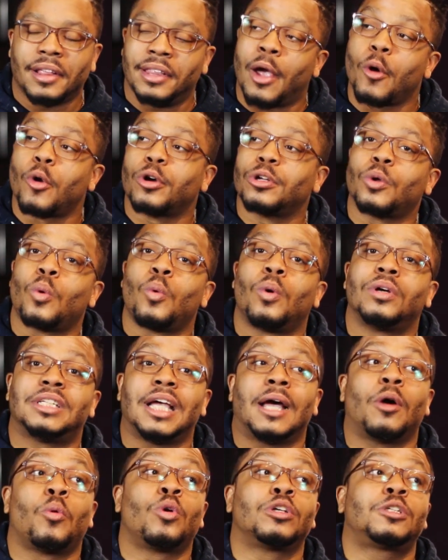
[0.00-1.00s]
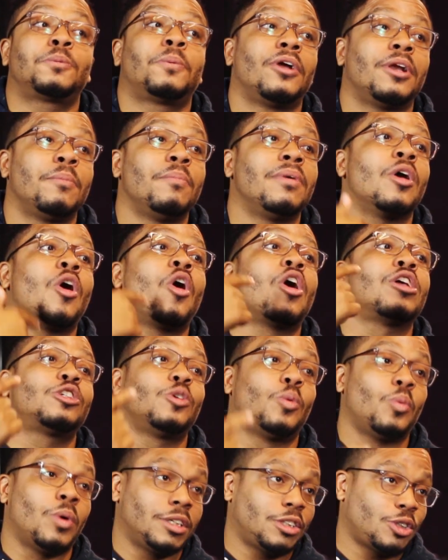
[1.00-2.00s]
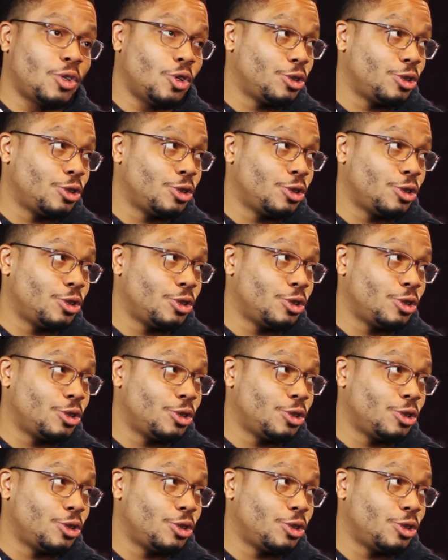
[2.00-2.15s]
they were the ones that was putting me on to West